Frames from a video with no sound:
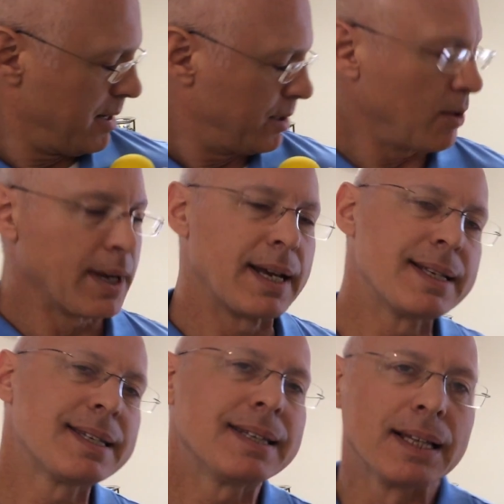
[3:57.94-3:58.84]
So it
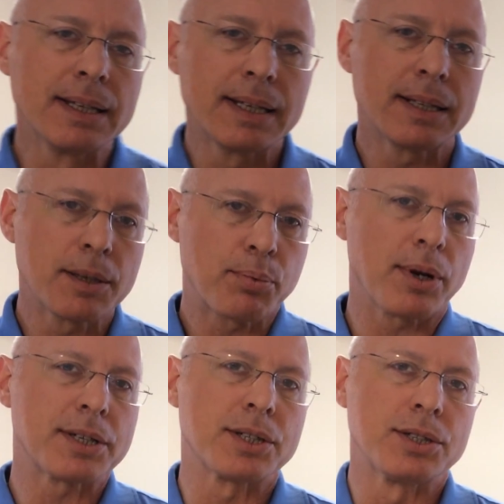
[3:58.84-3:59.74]
is in the little
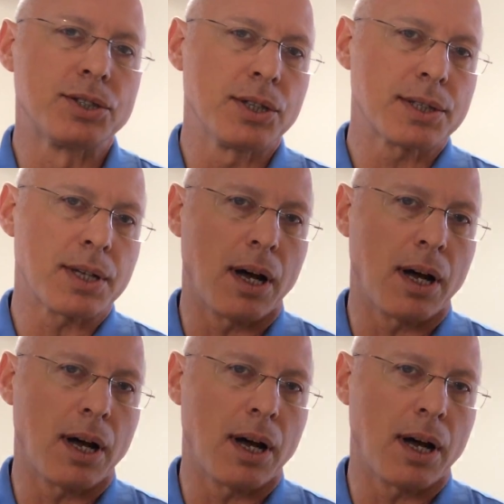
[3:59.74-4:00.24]
depression just